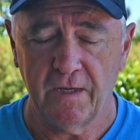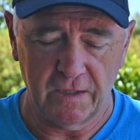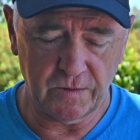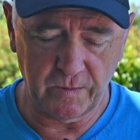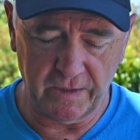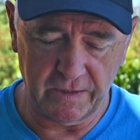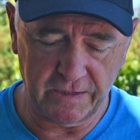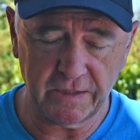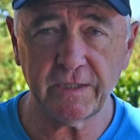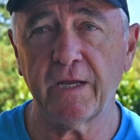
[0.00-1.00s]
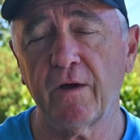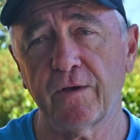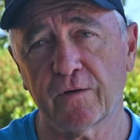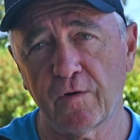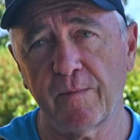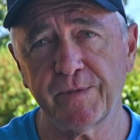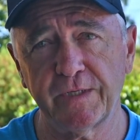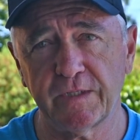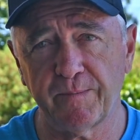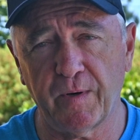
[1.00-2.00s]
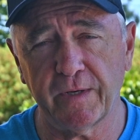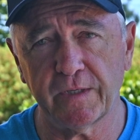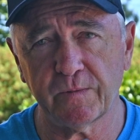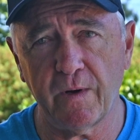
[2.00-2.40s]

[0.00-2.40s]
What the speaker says: So we're going to test it out on the crop sensor body as